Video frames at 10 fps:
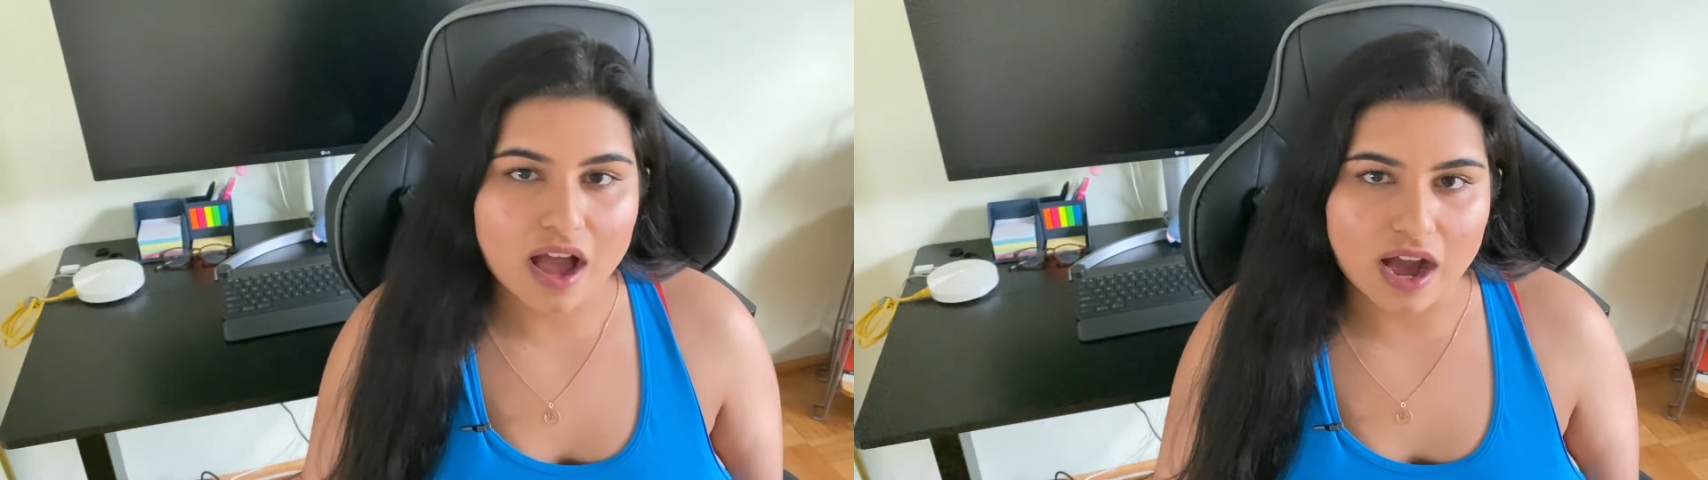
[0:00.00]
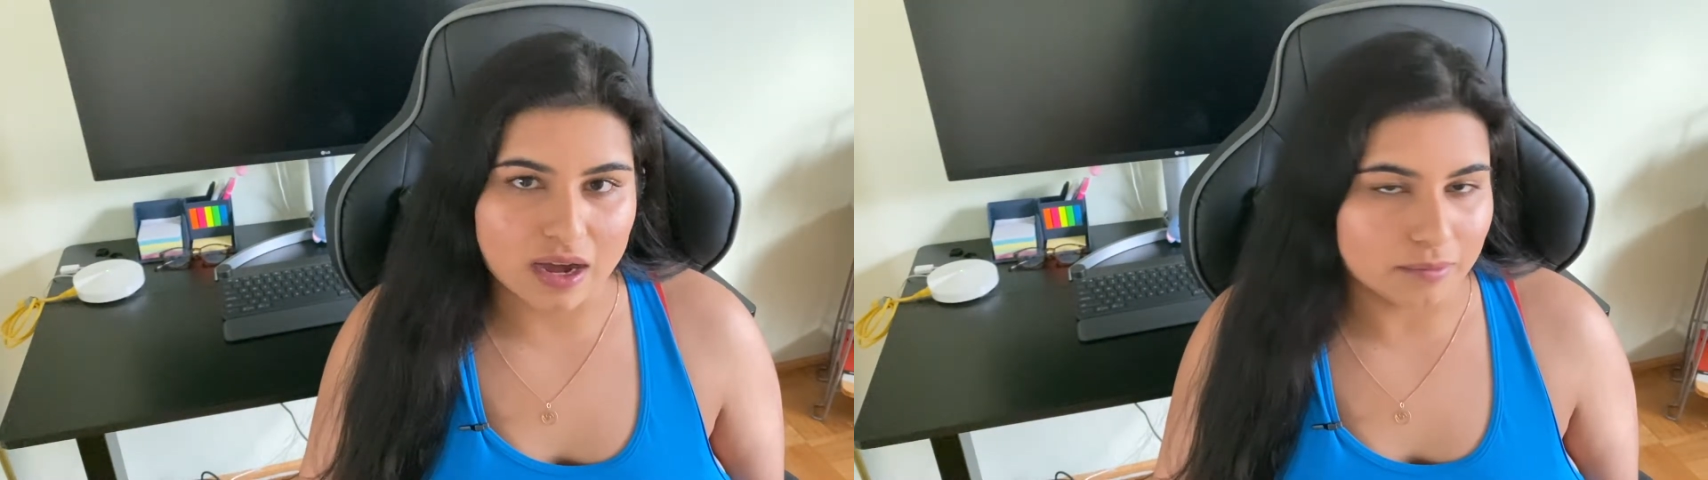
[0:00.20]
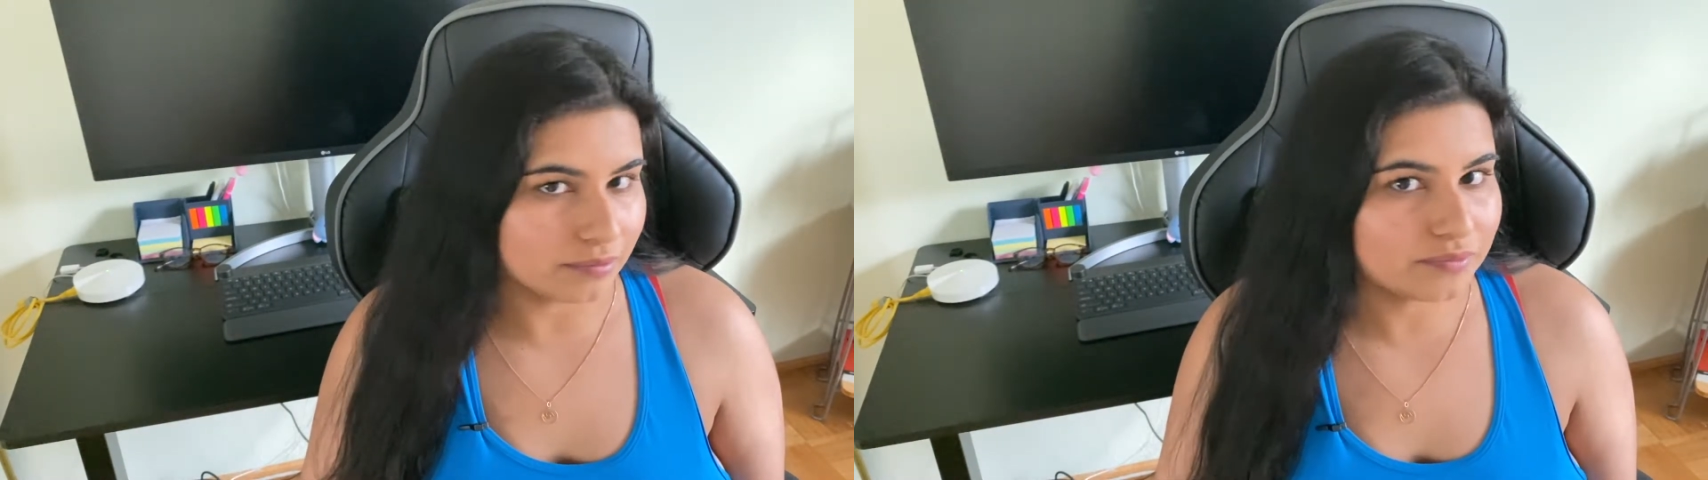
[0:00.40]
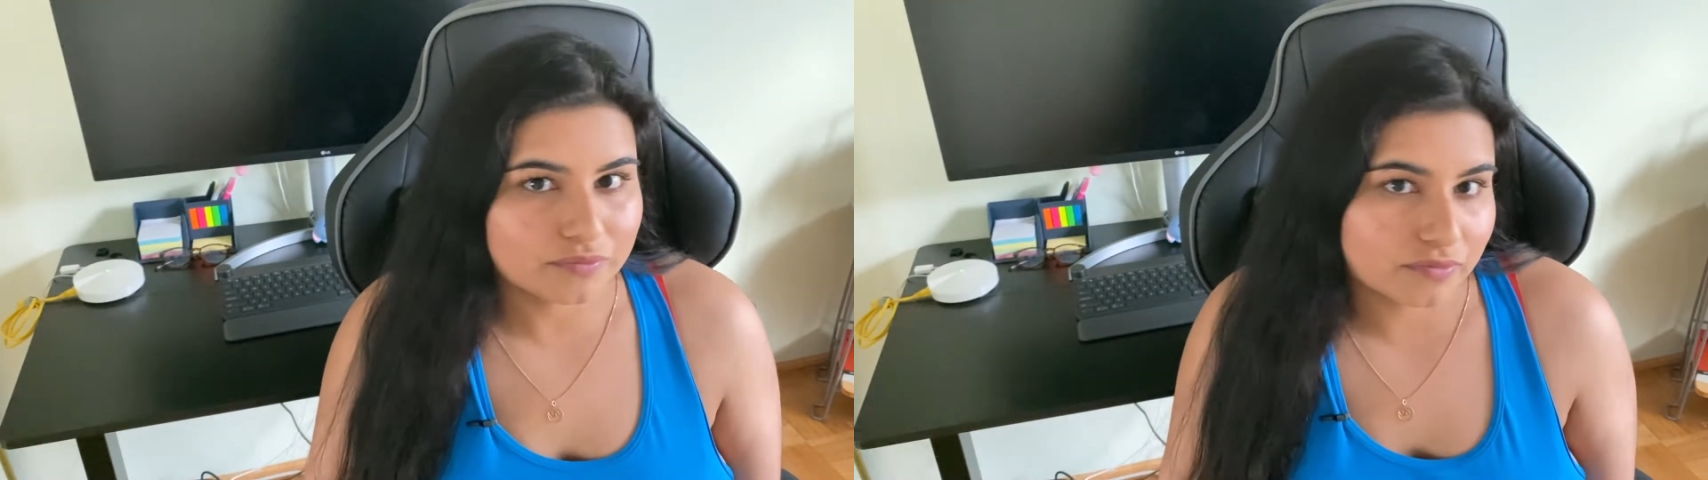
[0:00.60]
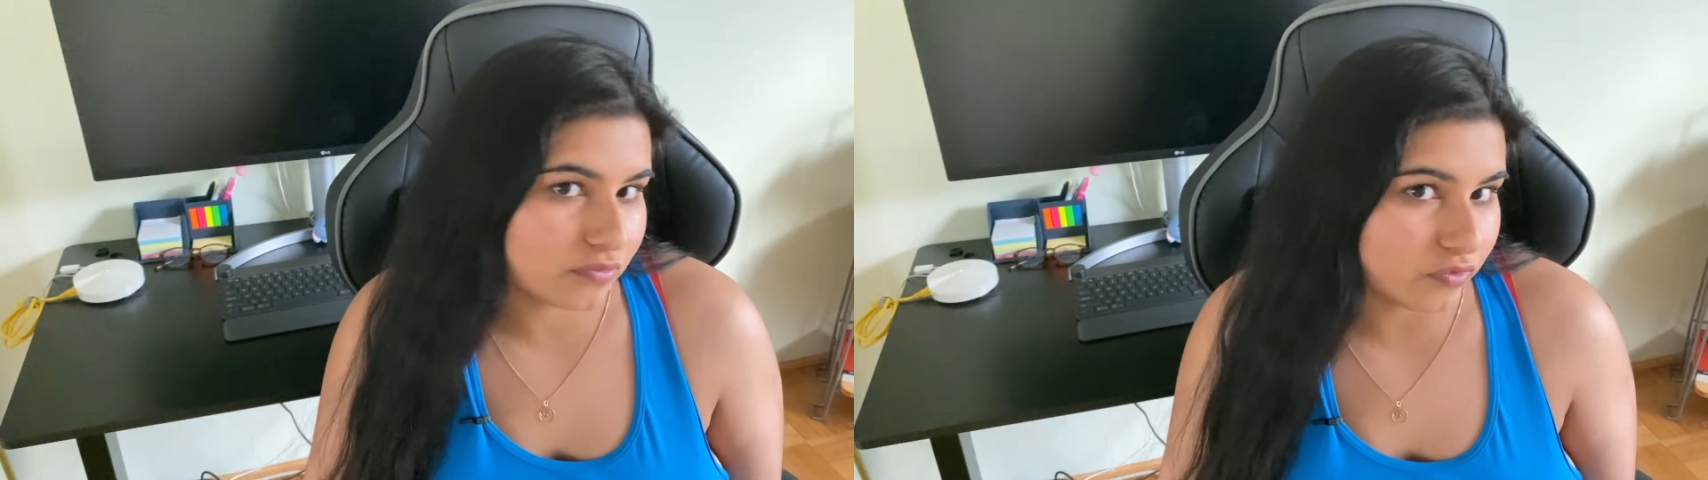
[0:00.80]

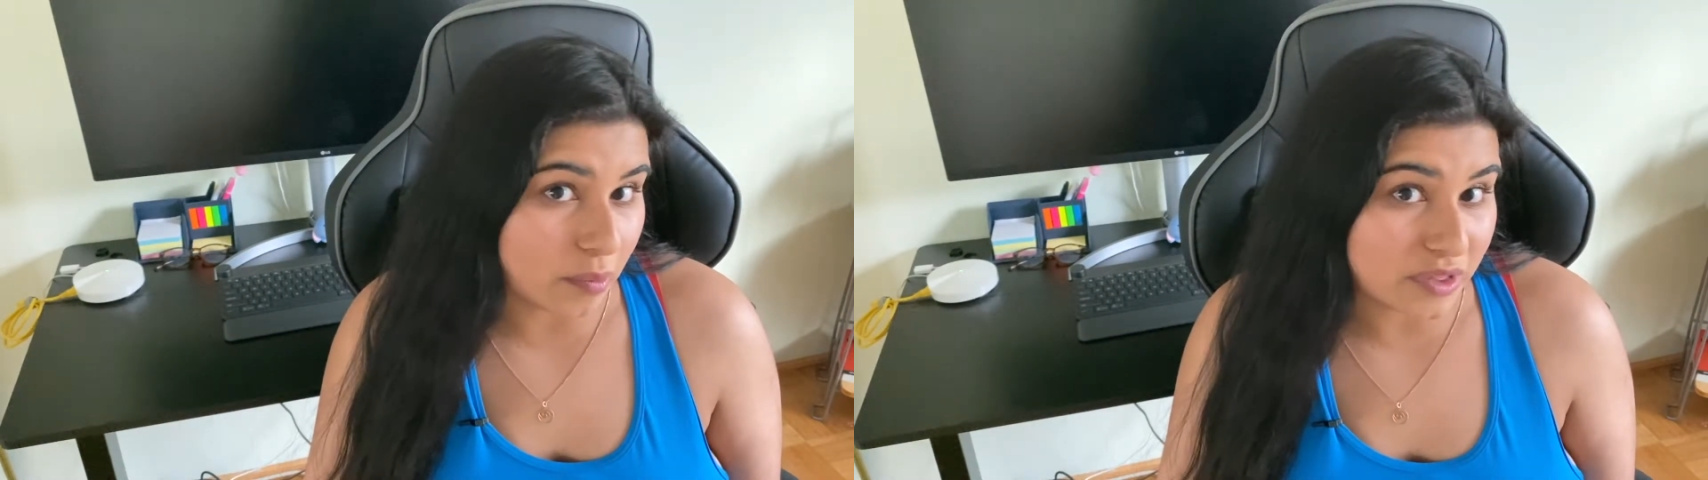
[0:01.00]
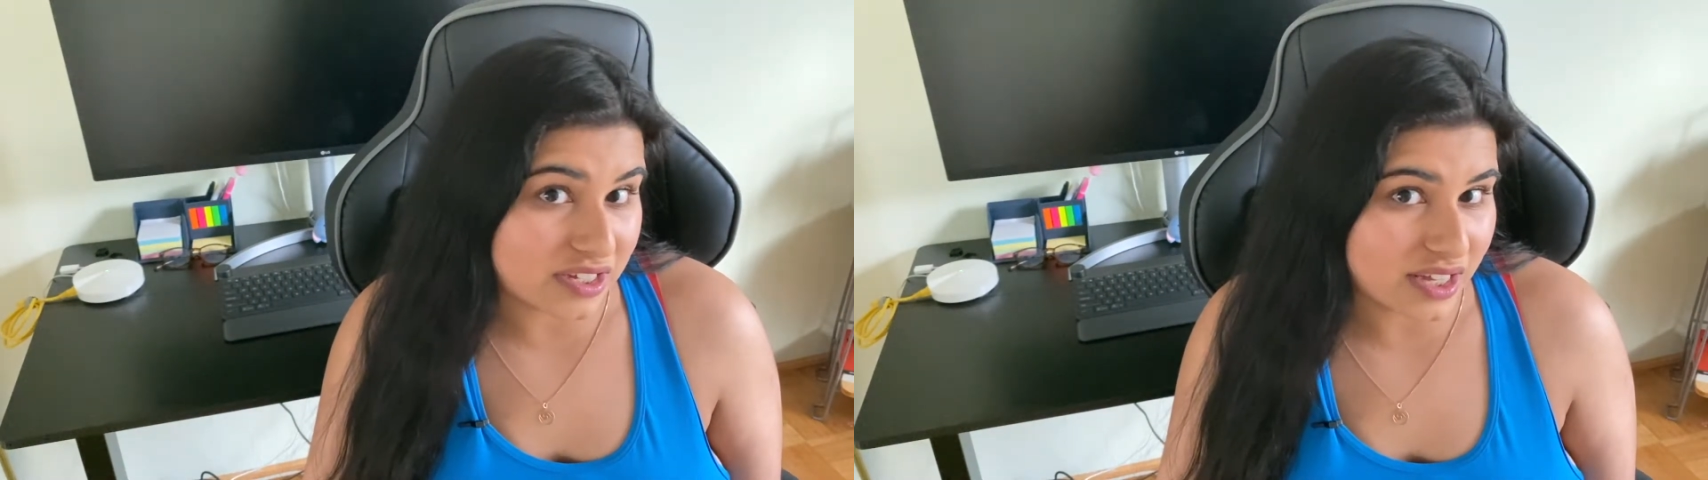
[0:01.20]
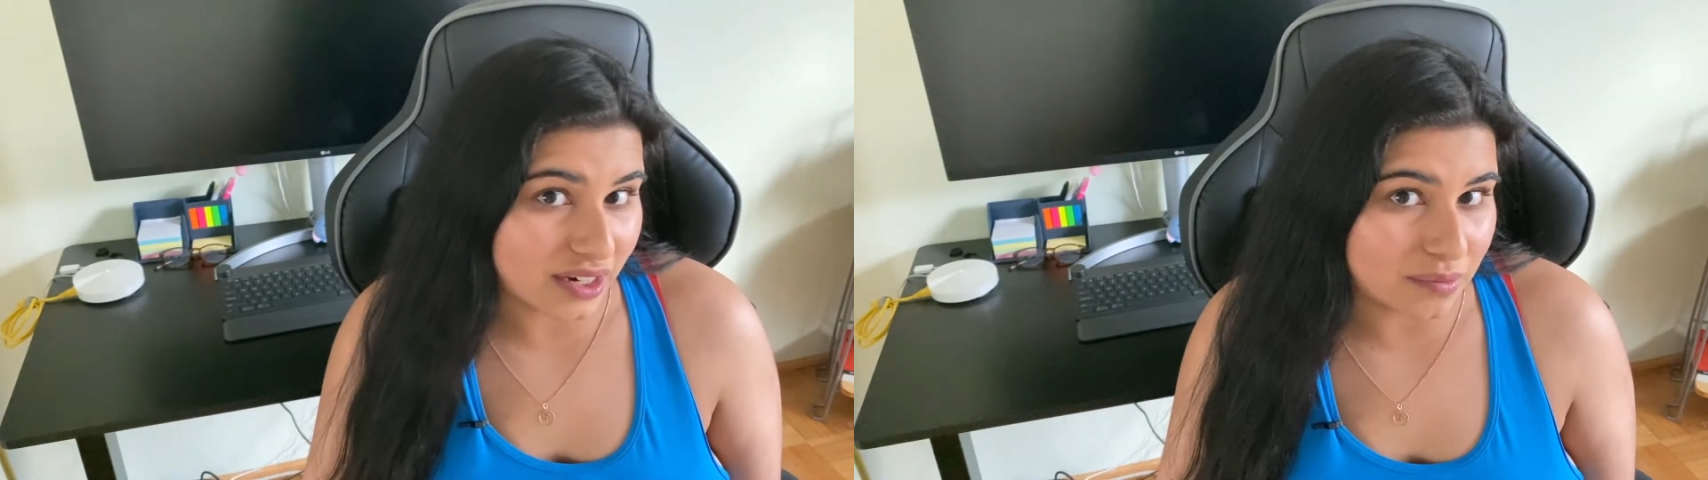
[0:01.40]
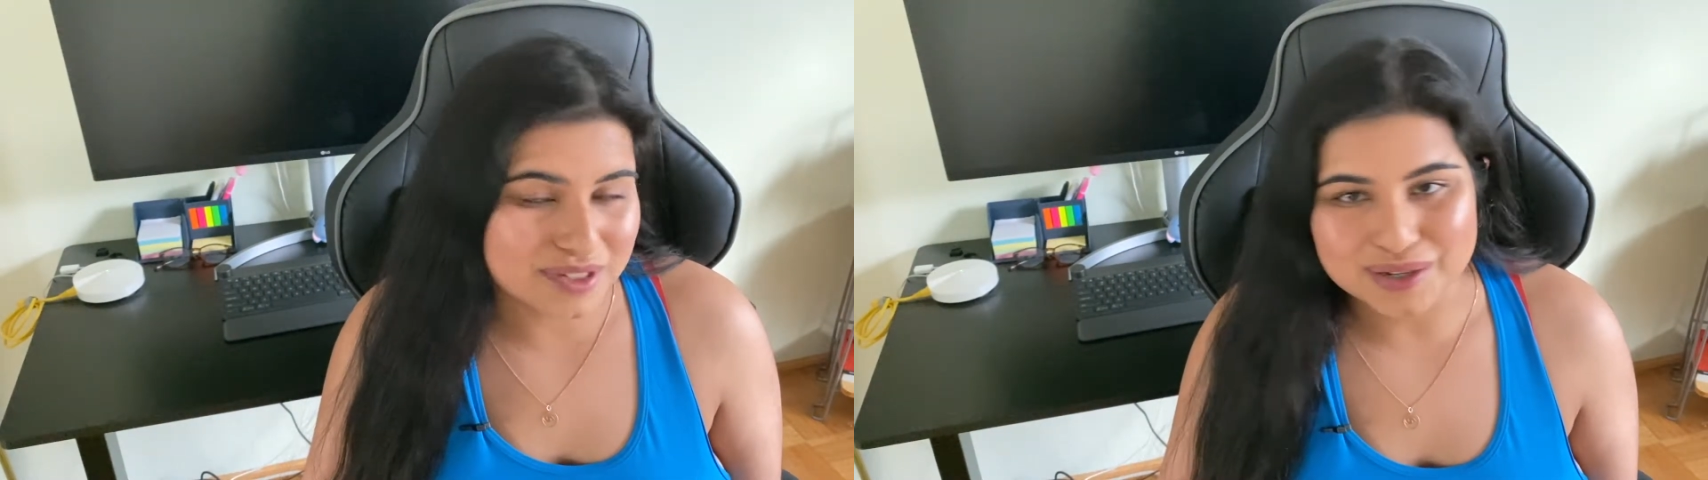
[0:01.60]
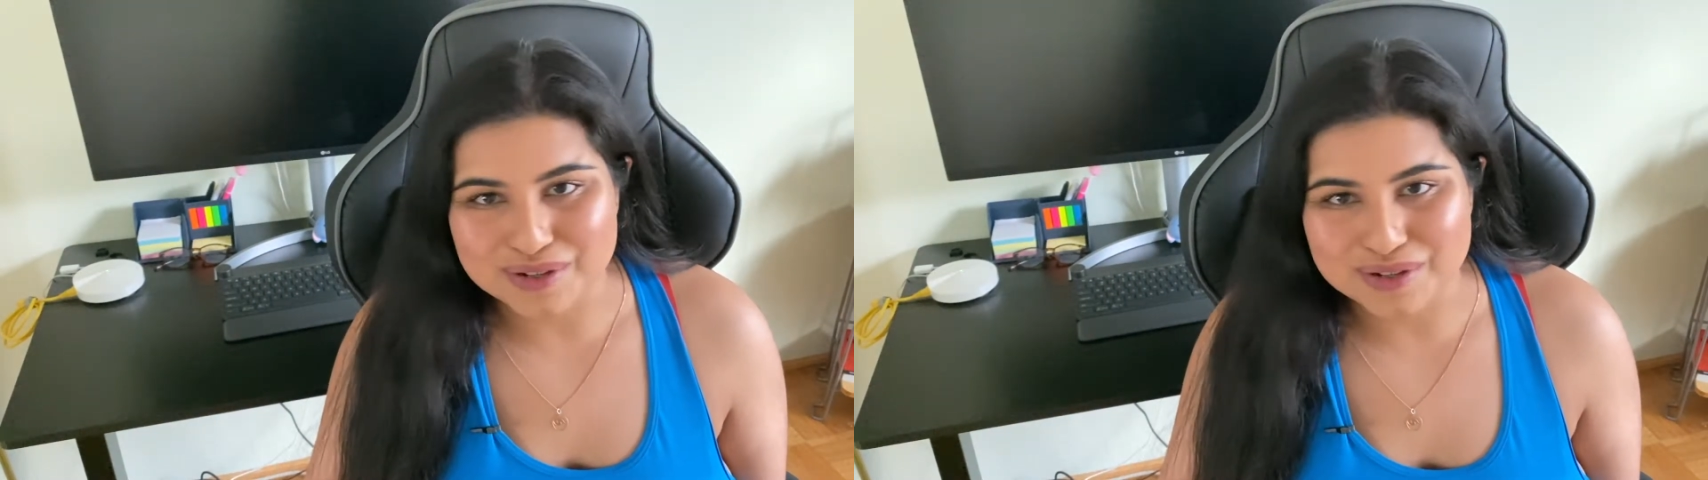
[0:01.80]
from this setup, so